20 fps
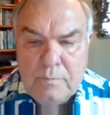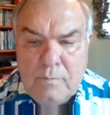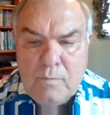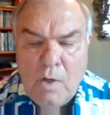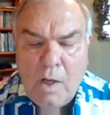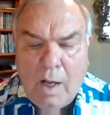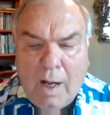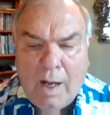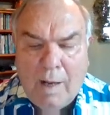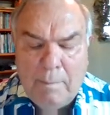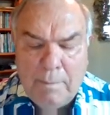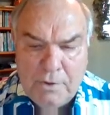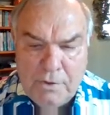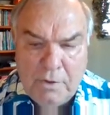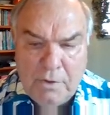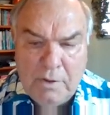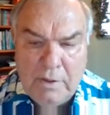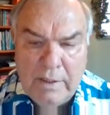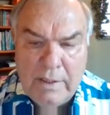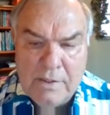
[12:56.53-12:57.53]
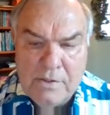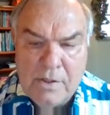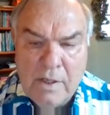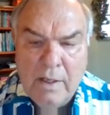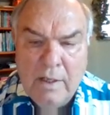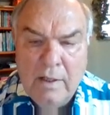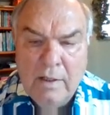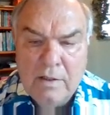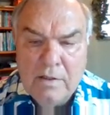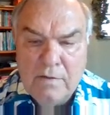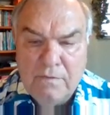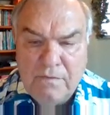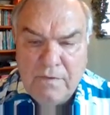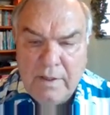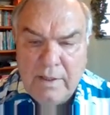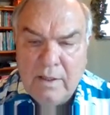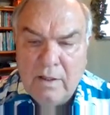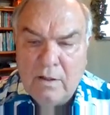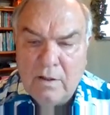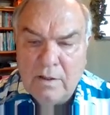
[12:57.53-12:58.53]
opportunities to
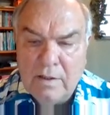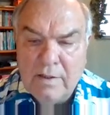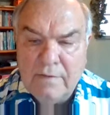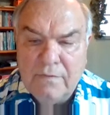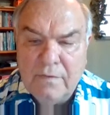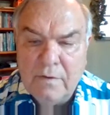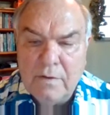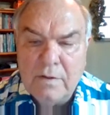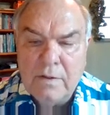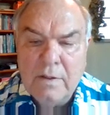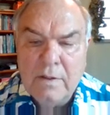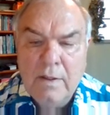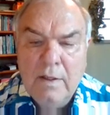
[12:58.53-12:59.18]
feed on different